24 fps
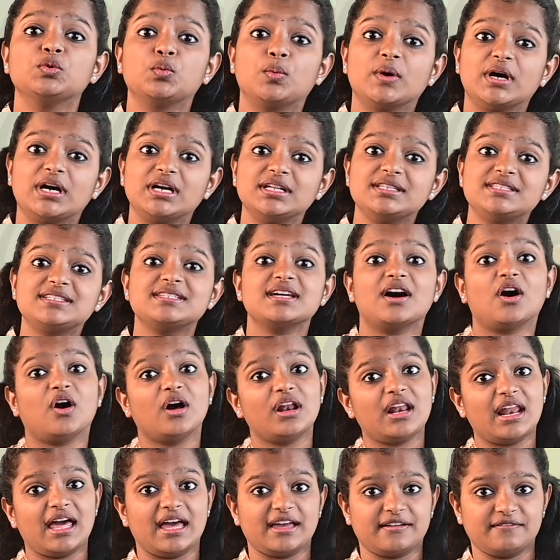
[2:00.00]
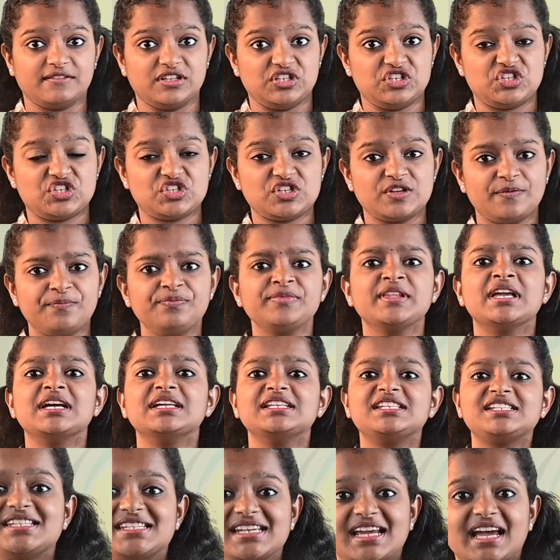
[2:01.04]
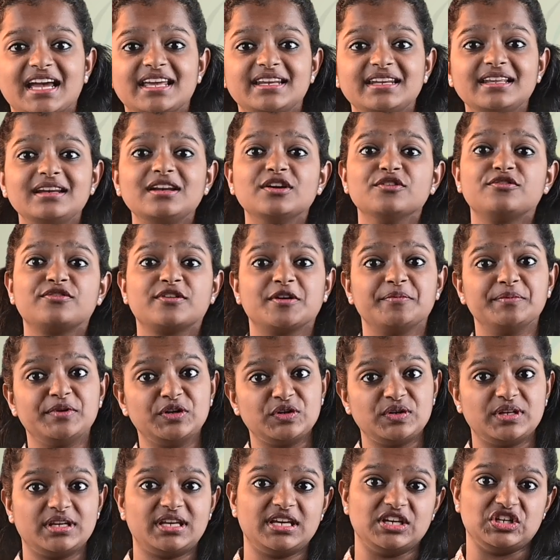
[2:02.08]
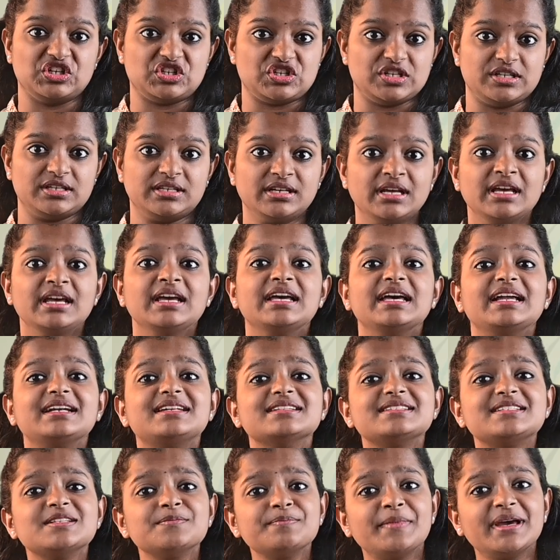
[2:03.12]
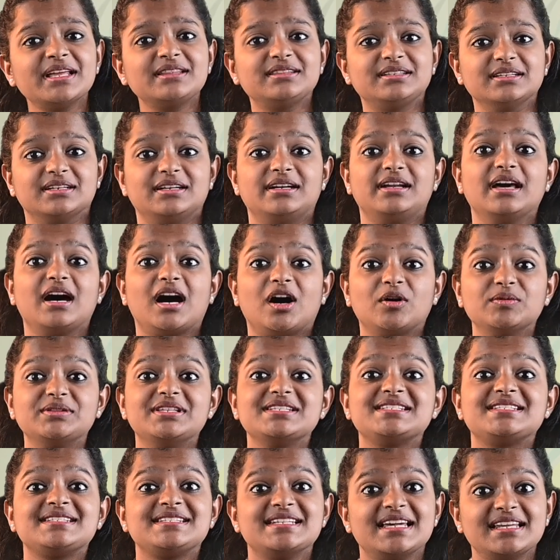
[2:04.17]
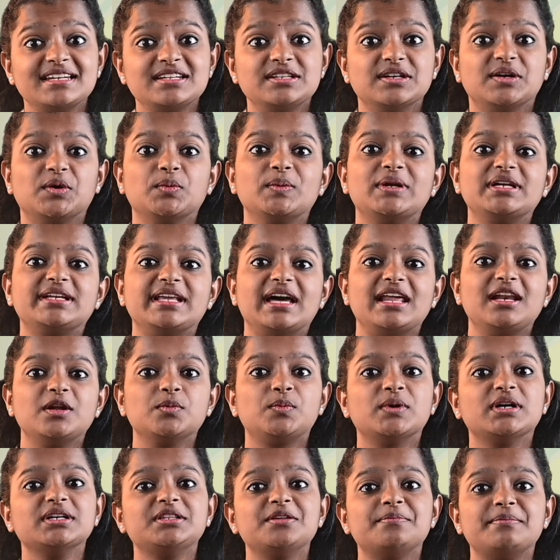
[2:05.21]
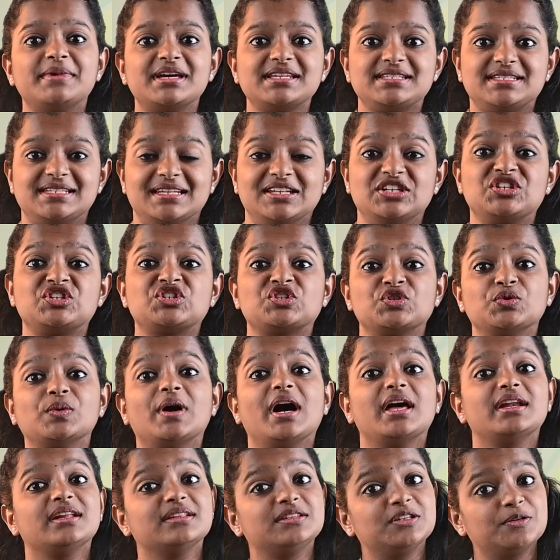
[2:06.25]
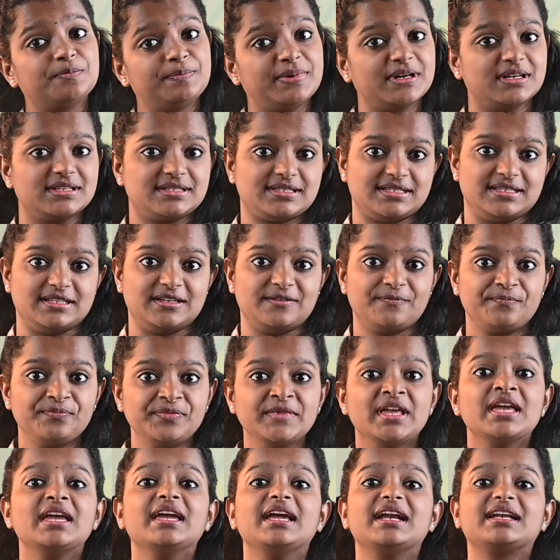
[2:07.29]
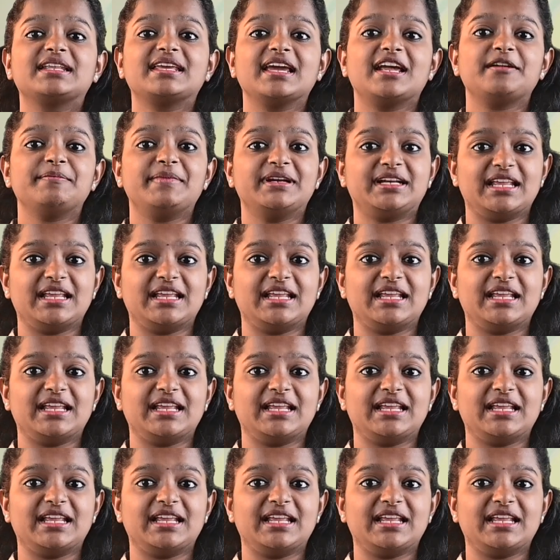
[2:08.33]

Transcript: words or language. Channel of communication. It is a method how the sender will deliver the message to another person. It can be